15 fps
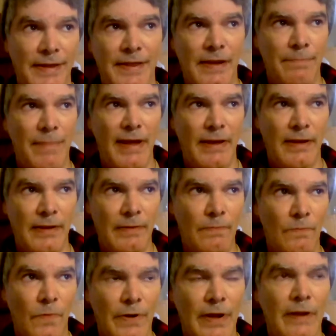think, making
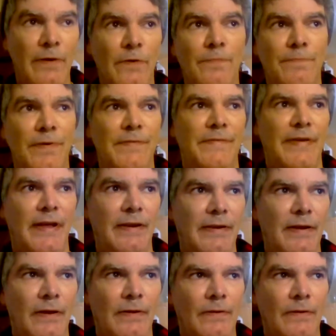him 100%.